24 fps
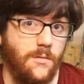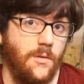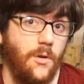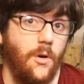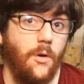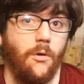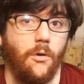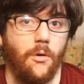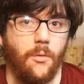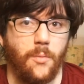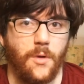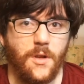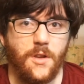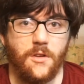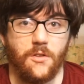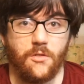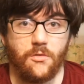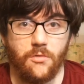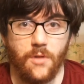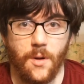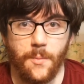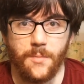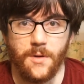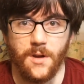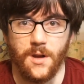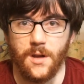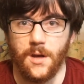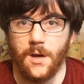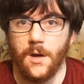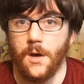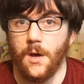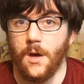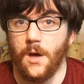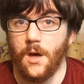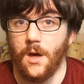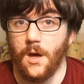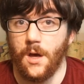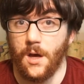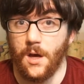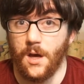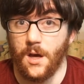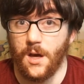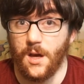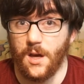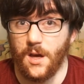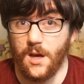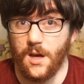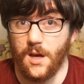horribly disrupted,
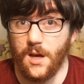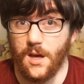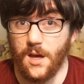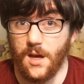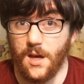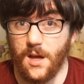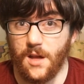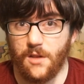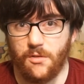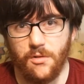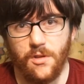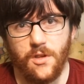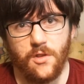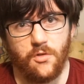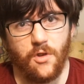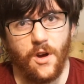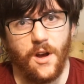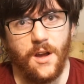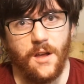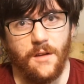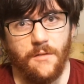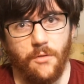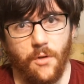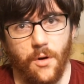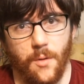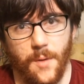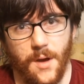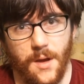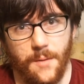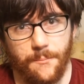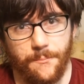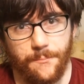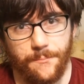it's really draining for me.